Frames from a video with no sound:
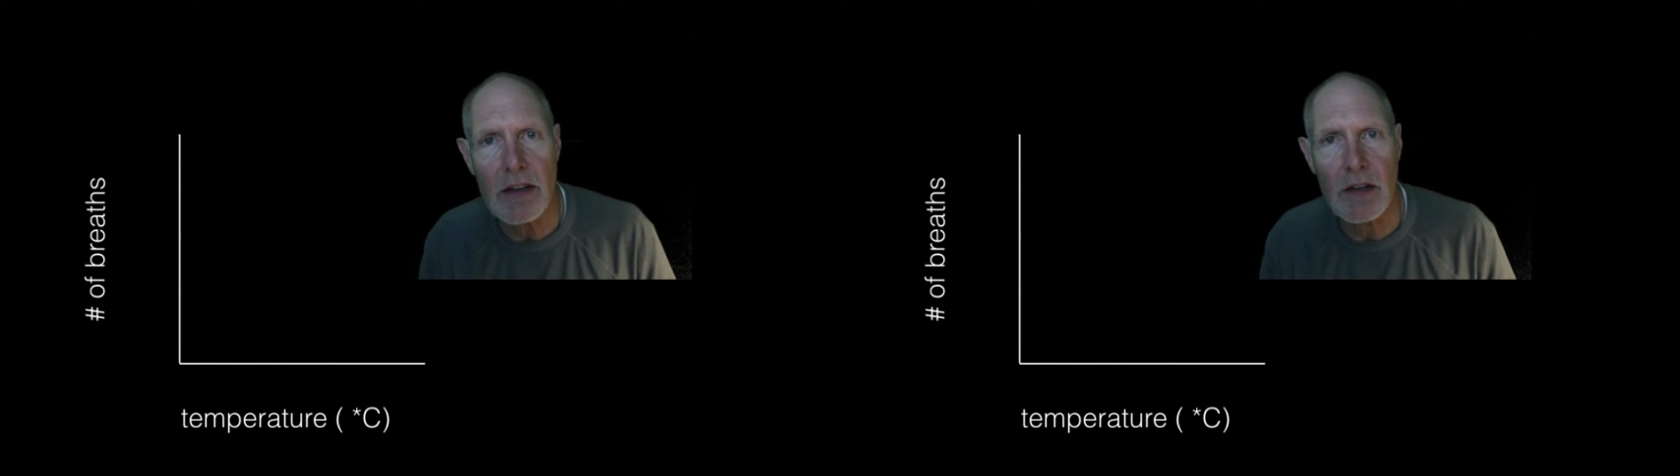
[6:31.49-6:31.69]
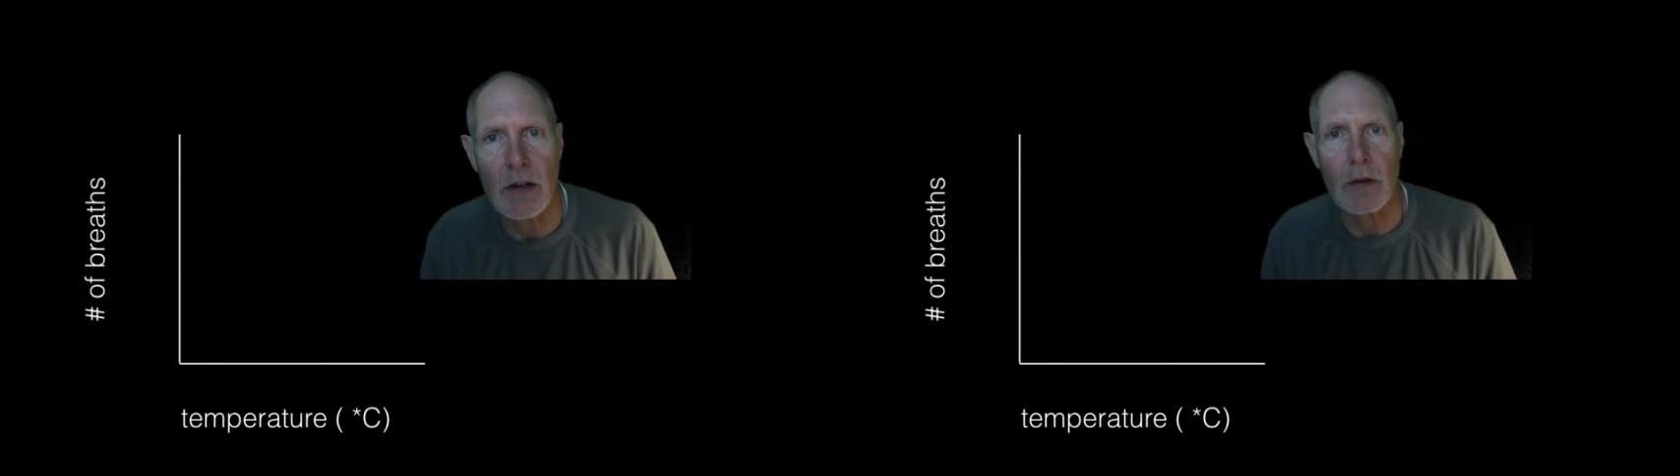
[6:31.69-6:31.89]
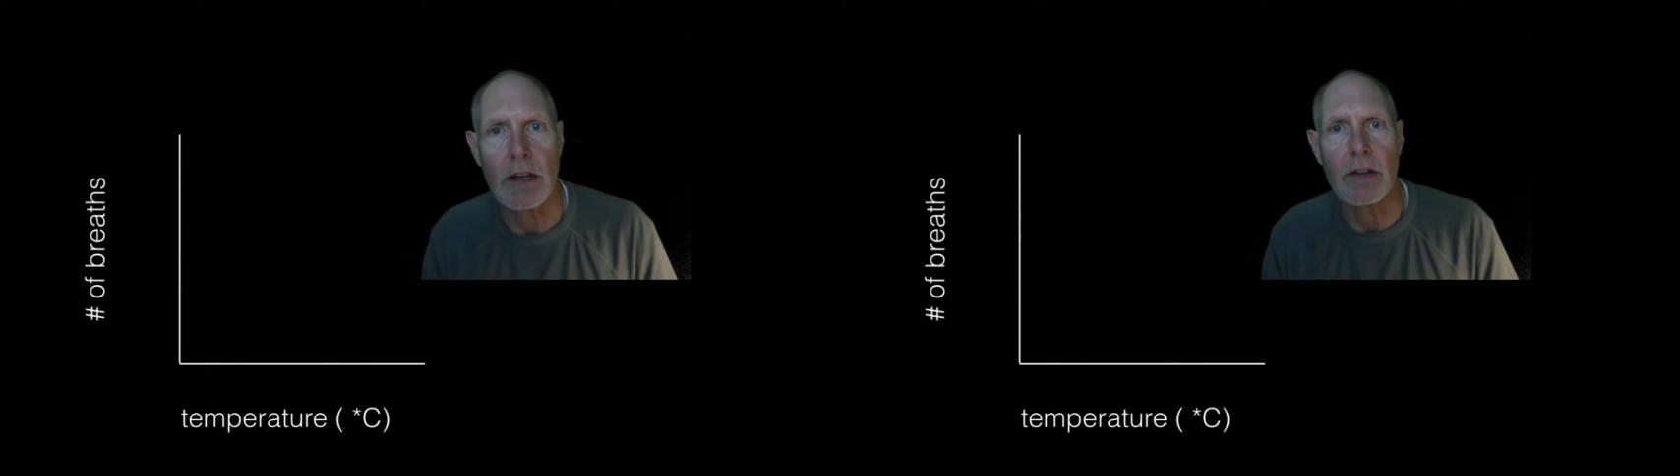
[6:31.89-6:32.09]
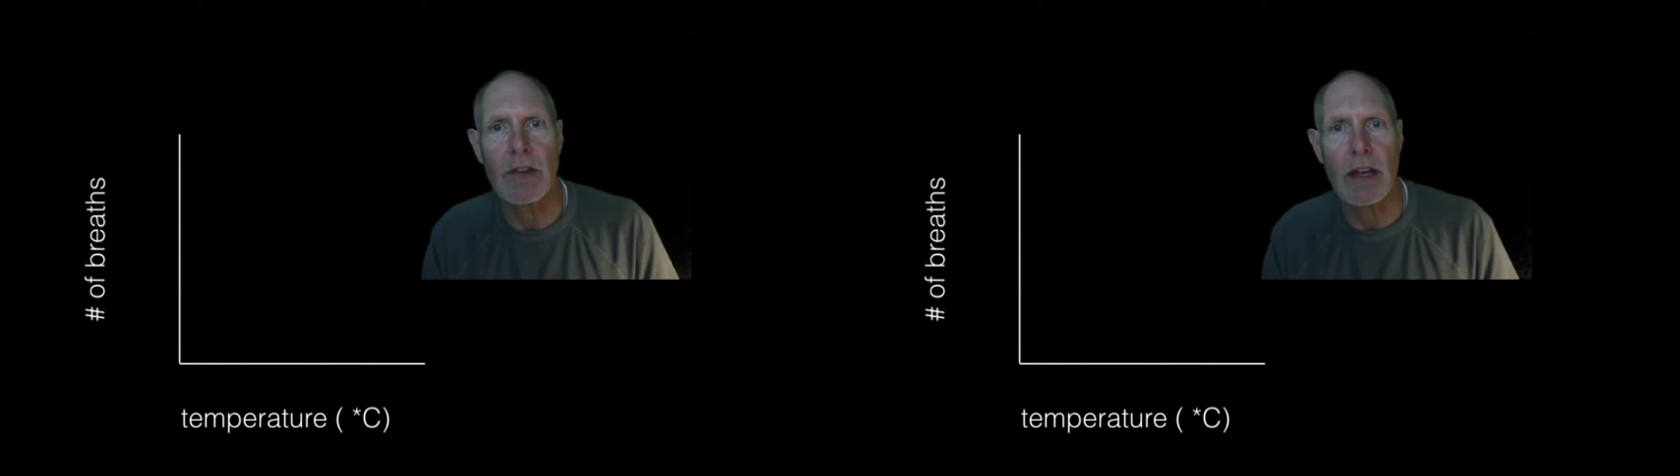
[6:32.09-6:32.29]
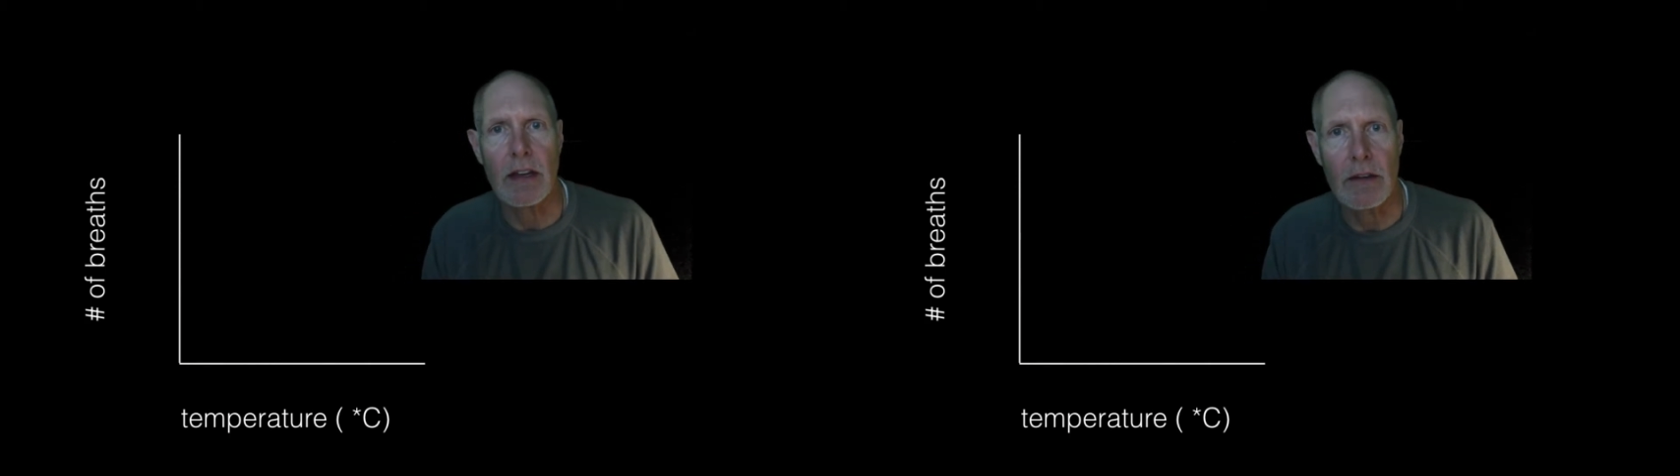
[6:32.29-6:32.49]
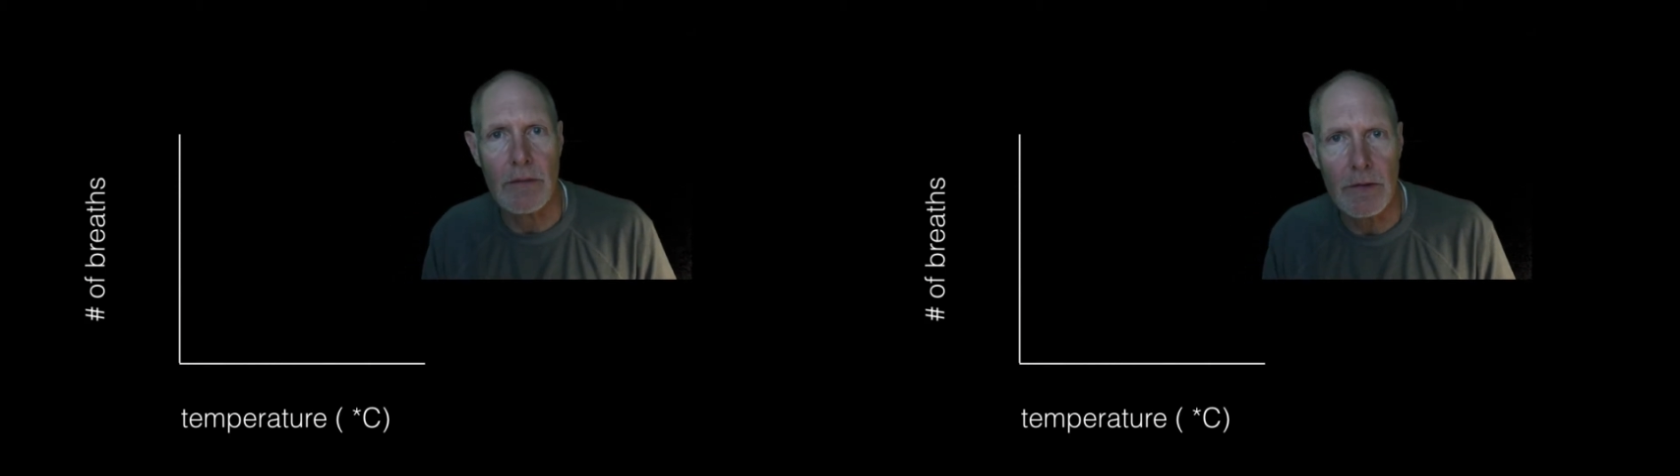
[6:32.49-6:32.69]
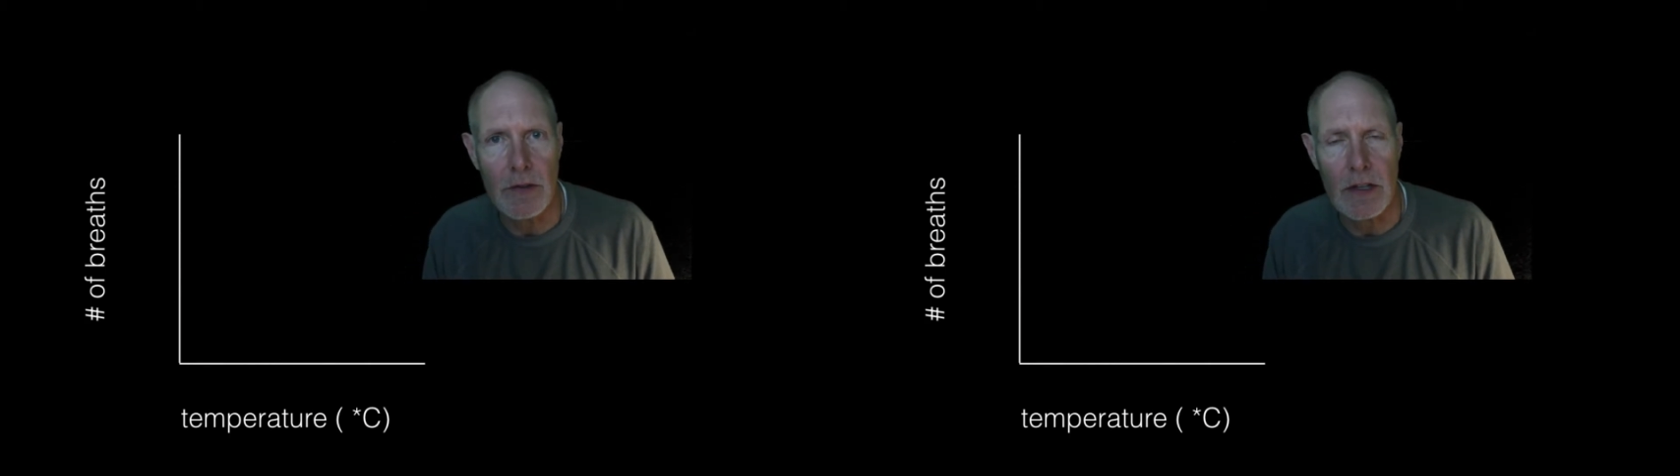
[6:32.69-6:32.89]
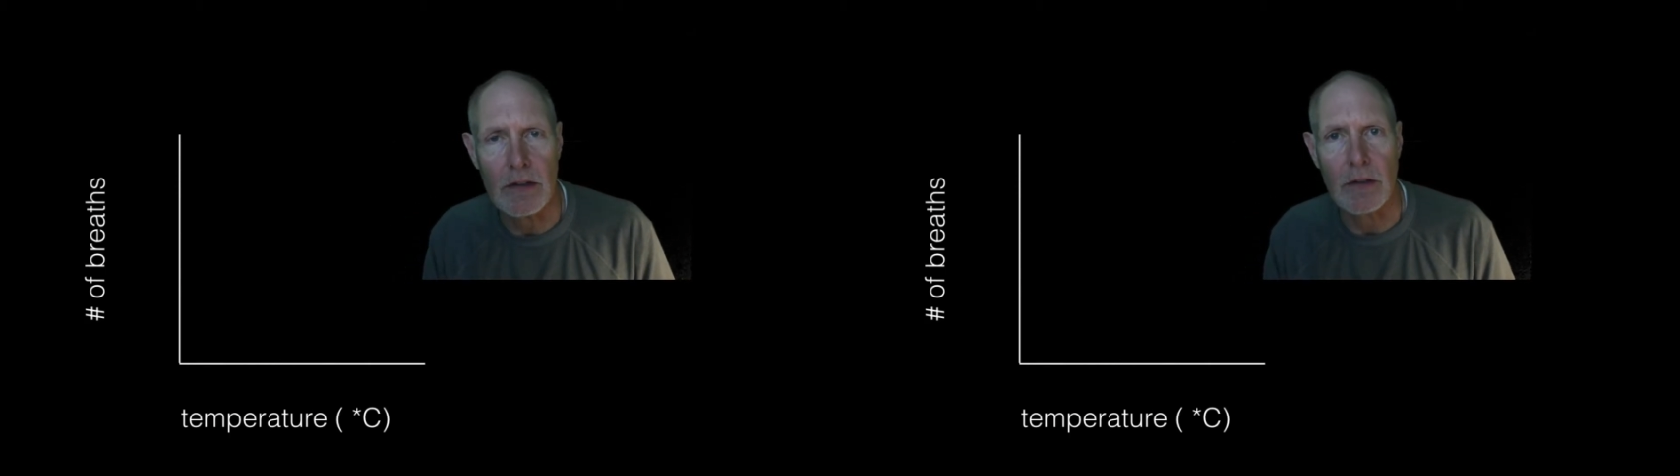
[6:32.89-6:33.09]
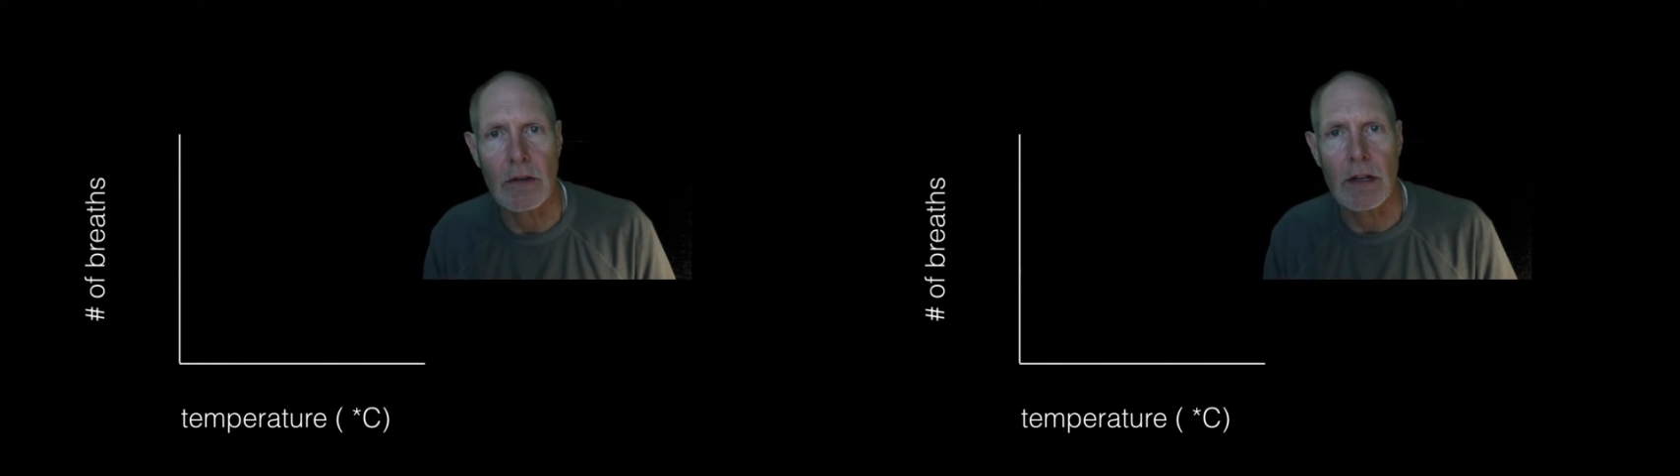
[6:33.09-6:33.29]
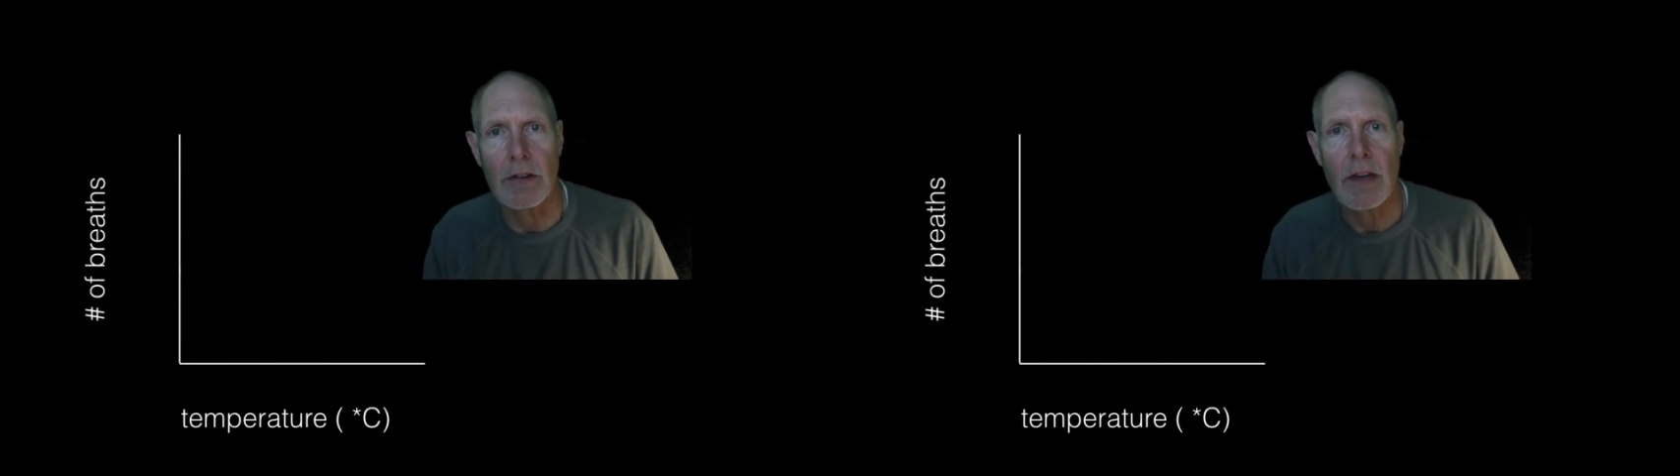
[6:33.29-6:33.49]
degrees and at 15
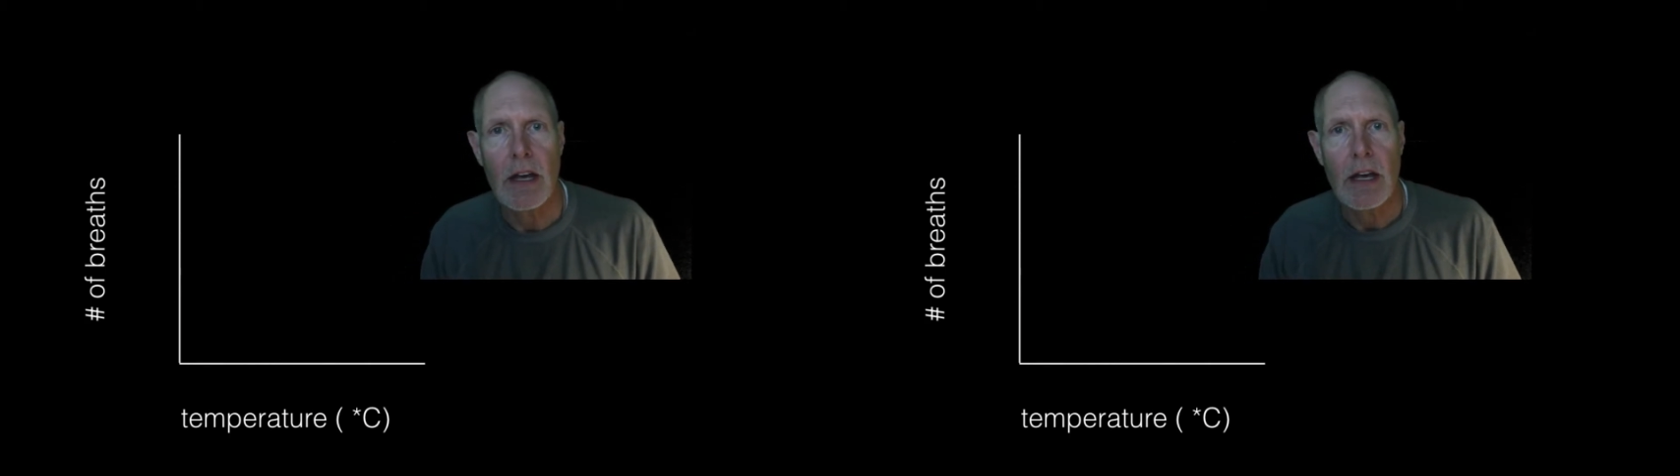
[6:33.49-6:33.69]
degrees.